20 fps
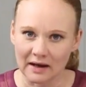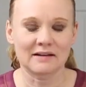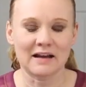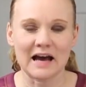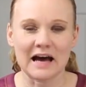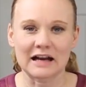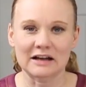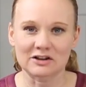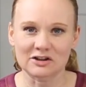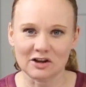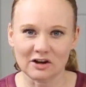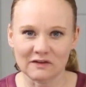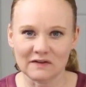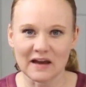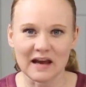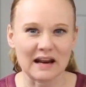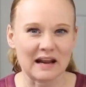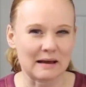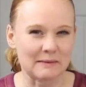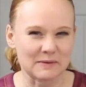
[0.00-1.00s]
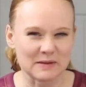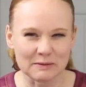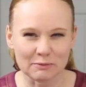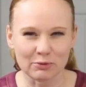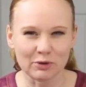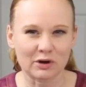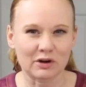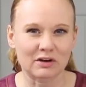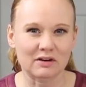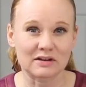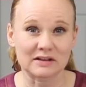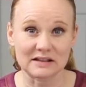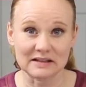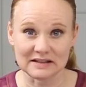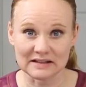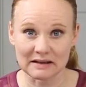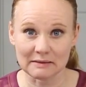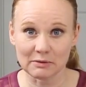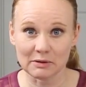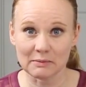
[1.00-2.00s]
how to turn that Epson printer into a
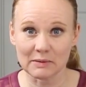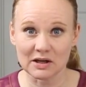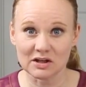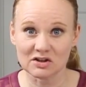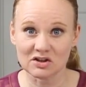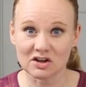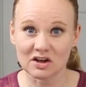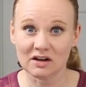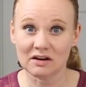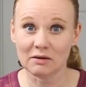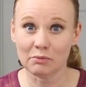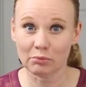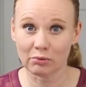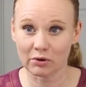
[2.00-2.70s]
sublimation